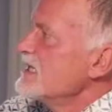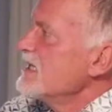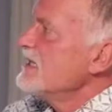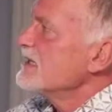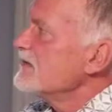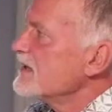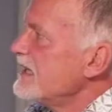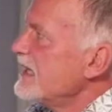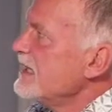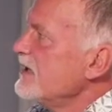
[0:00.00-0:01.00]
in the
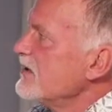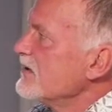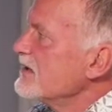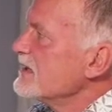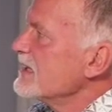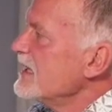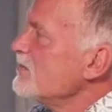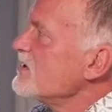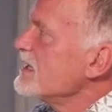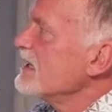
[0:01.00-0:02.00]
quaternion
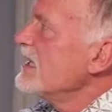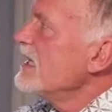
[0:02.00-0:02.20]
description,